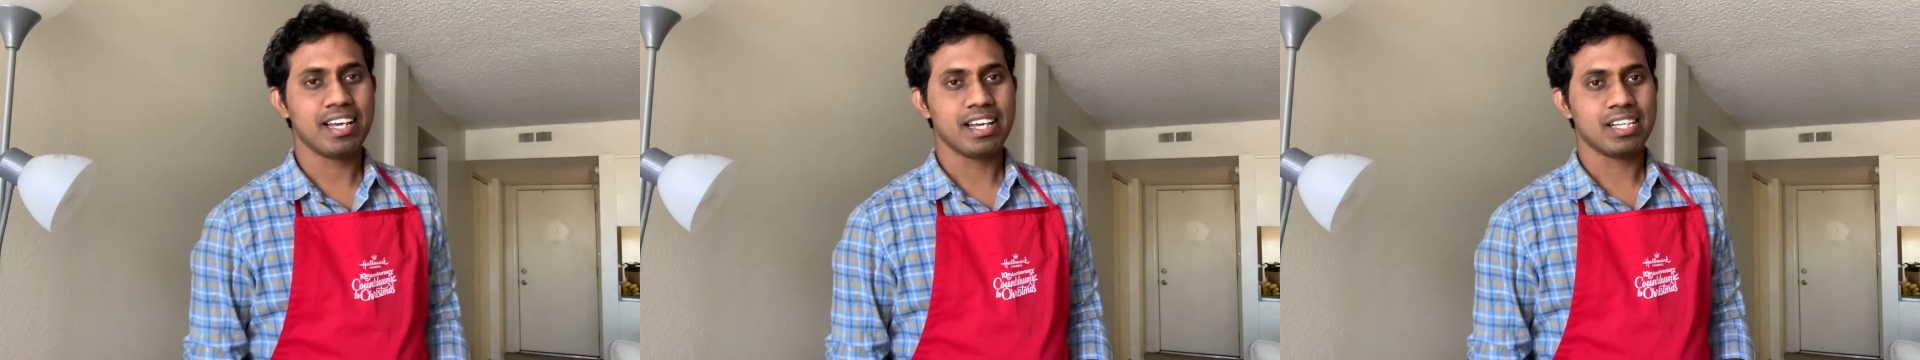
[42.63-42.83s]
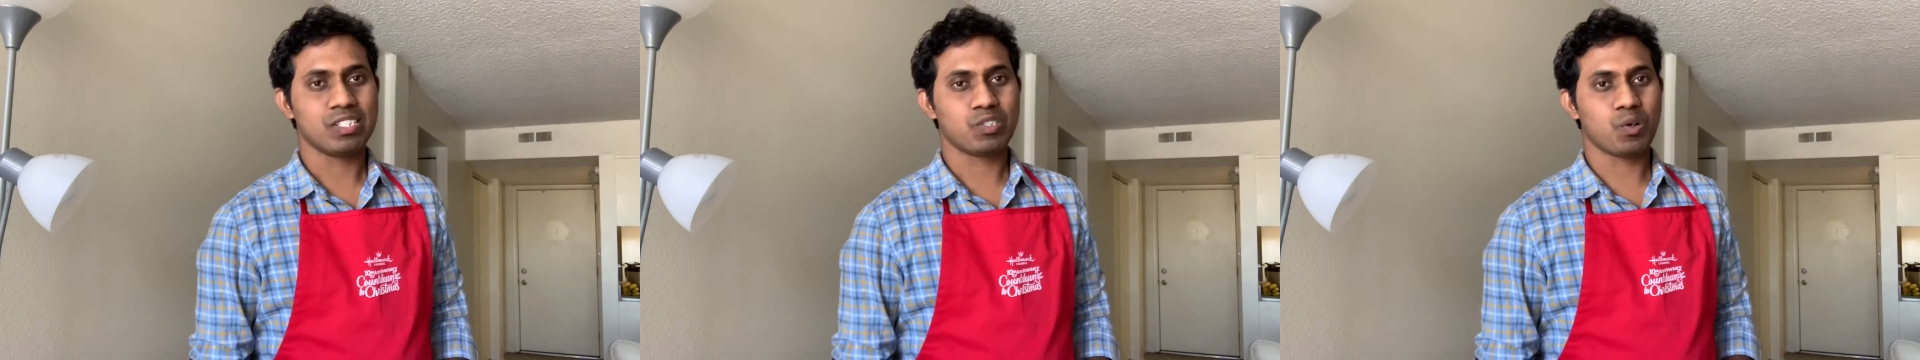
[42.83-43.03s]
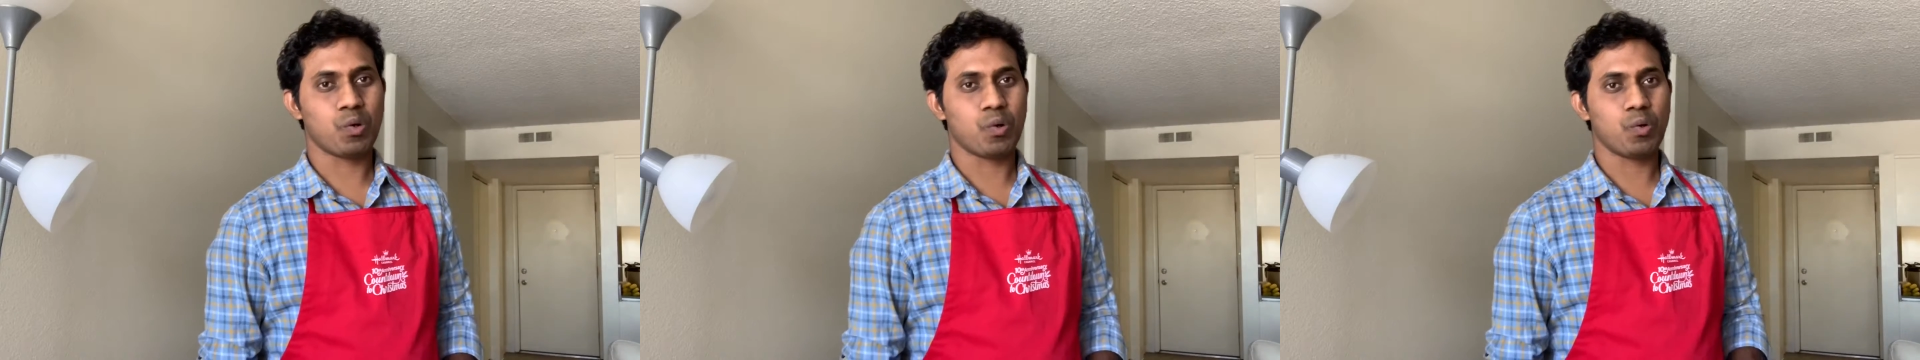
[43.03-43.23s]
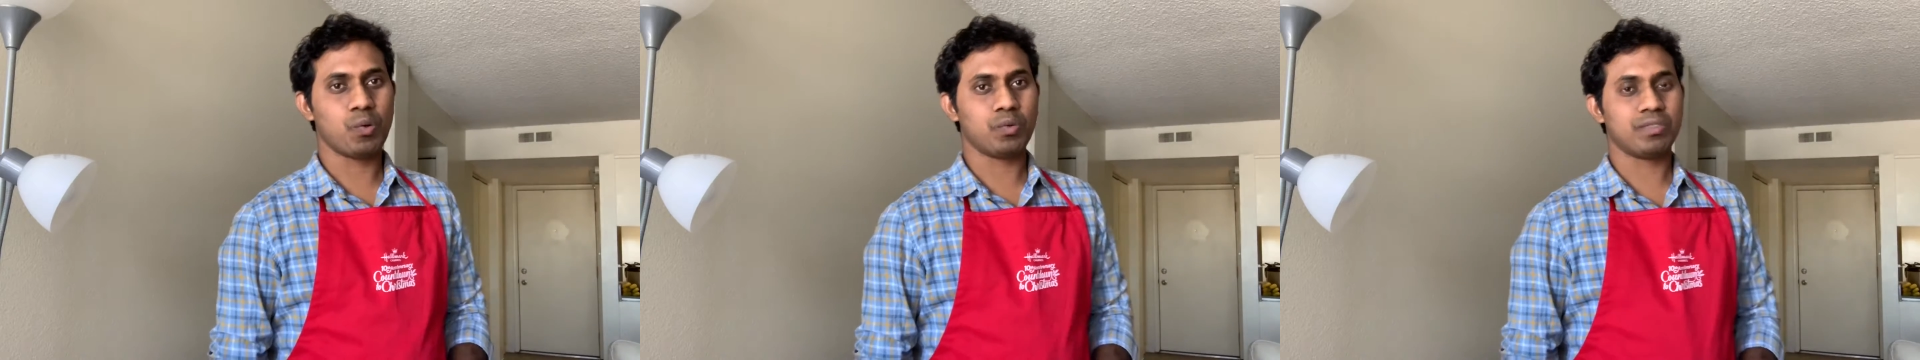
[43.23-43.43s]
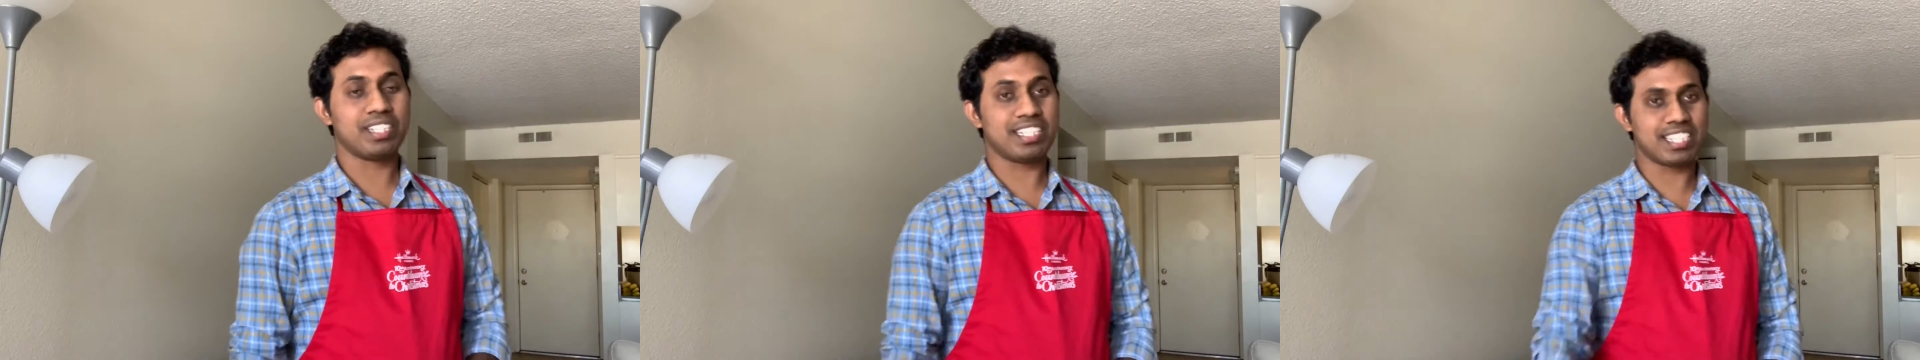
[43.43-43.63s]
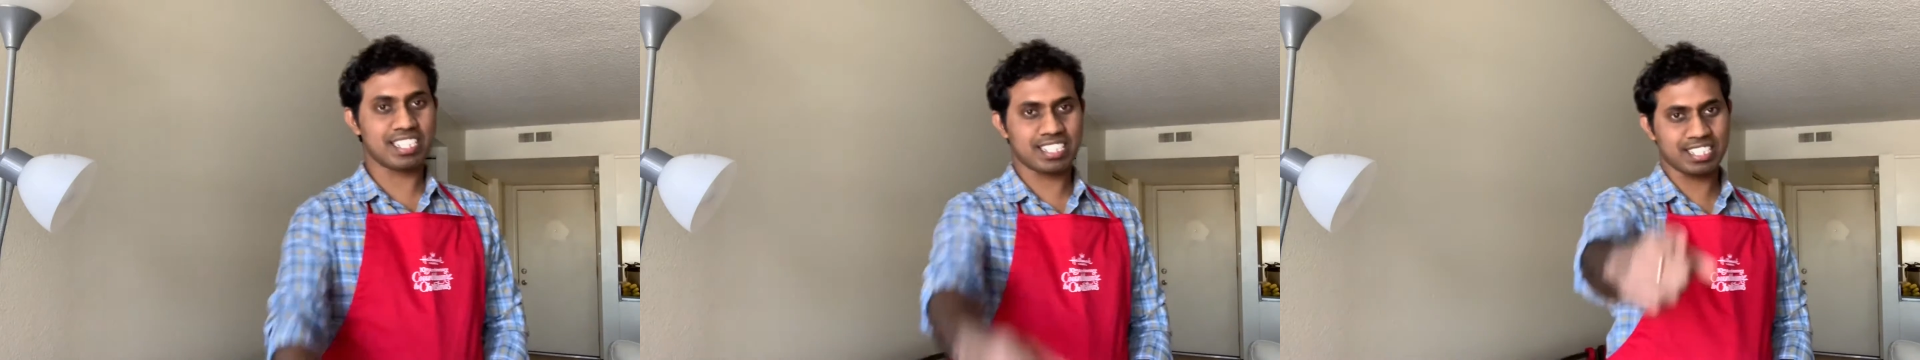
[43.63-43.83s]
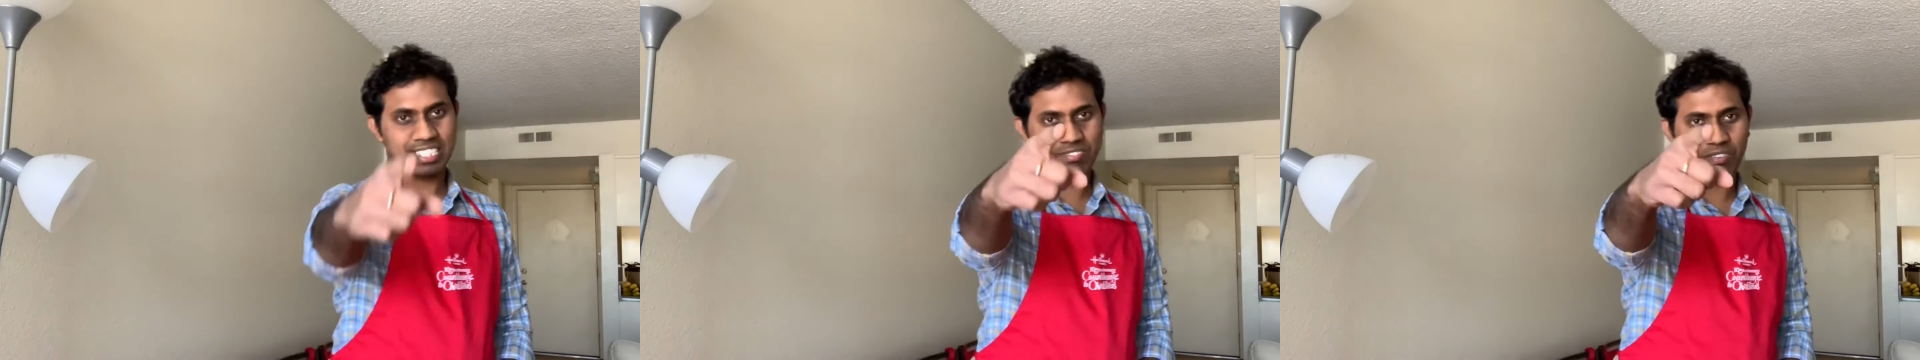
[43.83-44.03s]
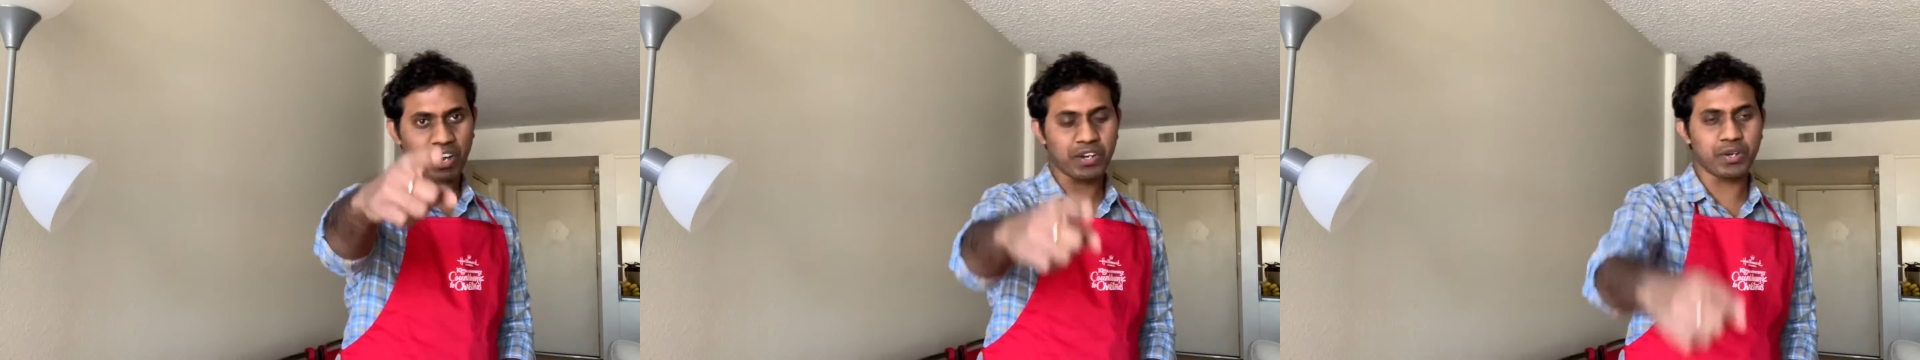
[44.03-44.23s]
So this is
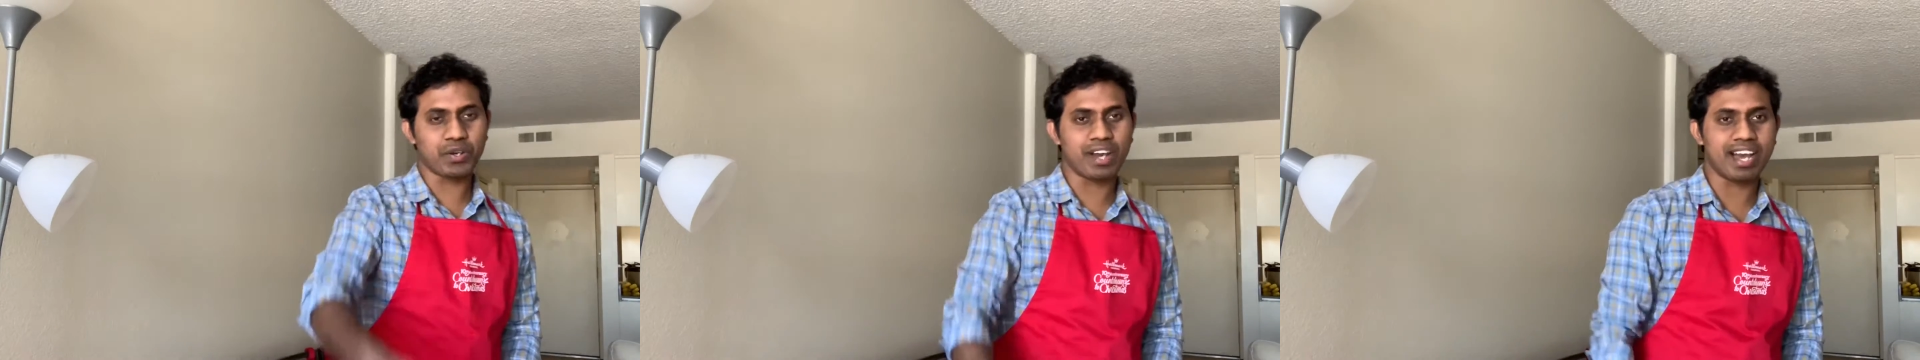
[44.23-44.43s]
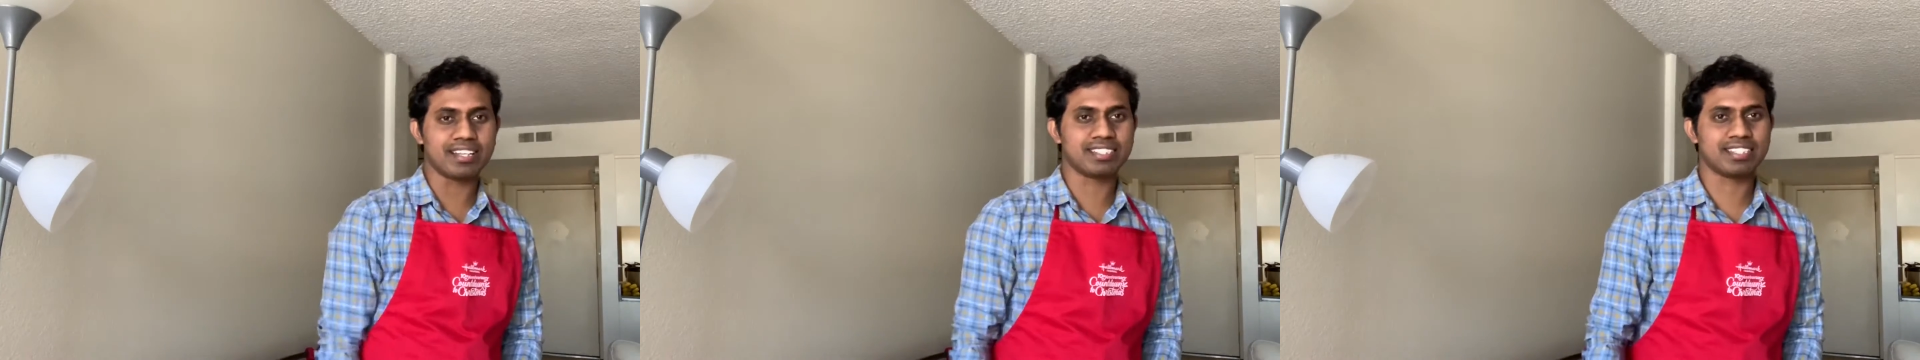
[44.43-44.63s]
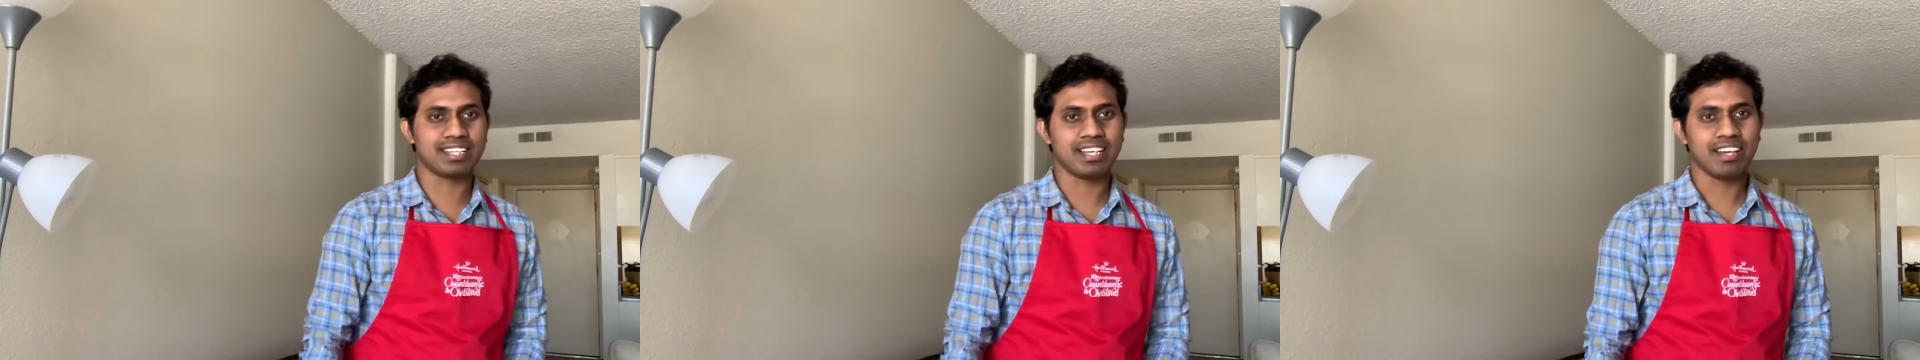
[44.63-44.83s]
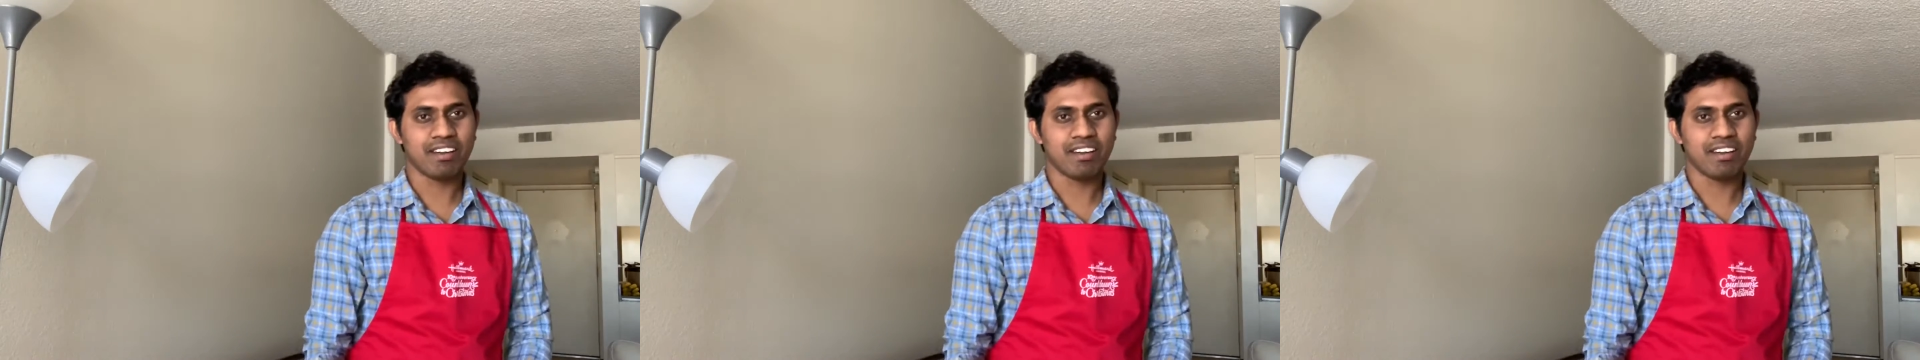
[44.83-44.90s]
for you guys,